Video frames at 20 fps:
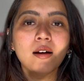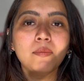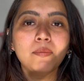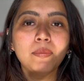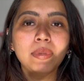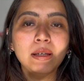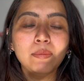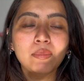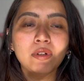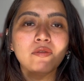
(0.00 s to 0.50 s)

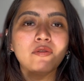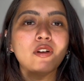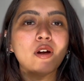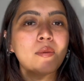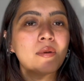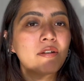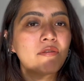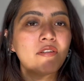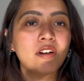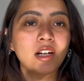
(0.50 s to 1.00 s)
people
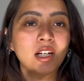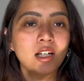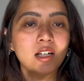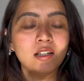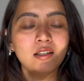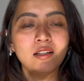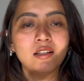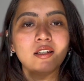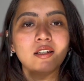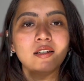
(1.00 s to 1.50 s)
from different
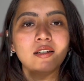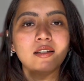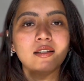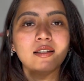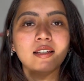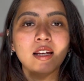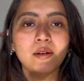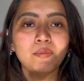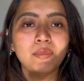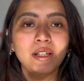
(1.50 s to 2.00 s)
cultures
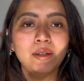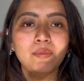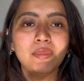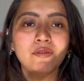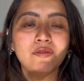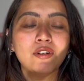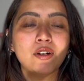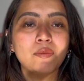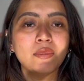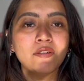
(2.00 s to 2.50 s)
and people
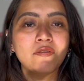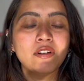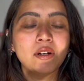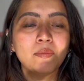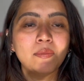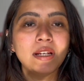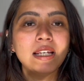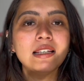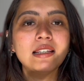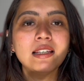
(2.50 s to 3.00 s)
from
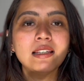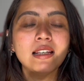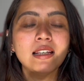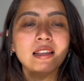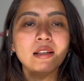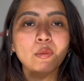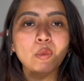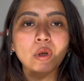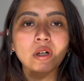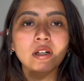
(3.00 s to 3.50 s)
different places in
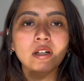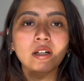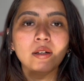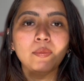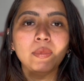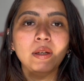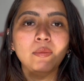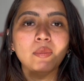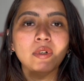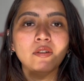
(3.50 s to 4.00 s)
the world,
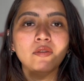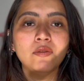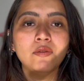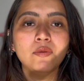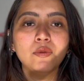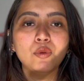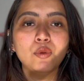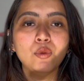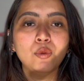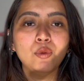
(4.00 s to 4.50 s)
people
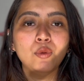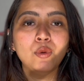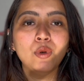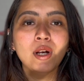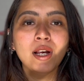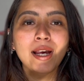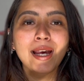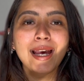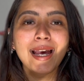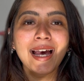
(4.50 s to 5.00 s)
who
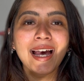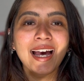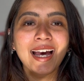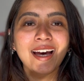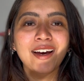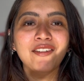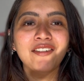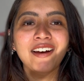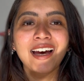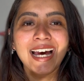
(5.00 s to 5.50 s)

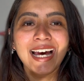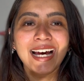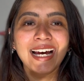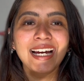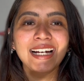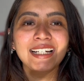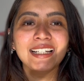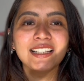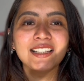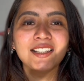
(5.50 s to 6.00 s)
have
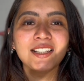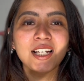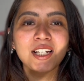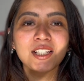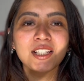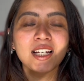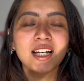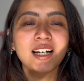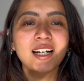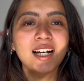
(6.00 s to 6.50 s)
had
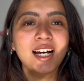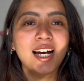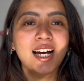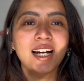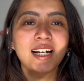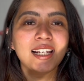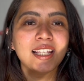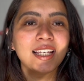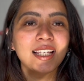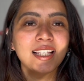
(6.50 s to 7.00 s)
such a
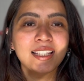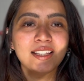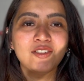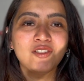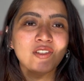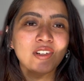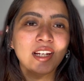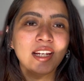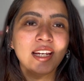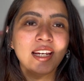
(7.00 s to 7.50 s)
hard
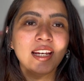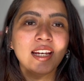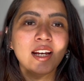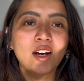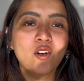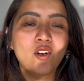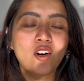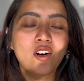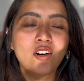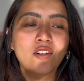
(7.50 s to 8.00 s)
history
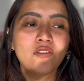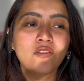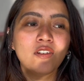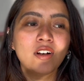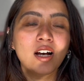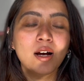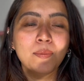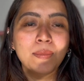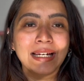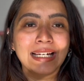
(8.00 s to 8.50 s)
of
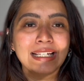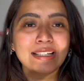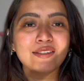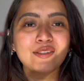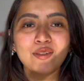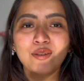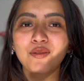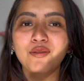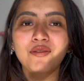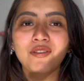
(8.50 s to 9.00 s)
coming
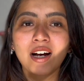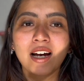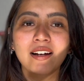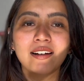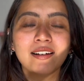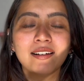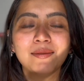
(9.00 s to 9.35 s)
so far.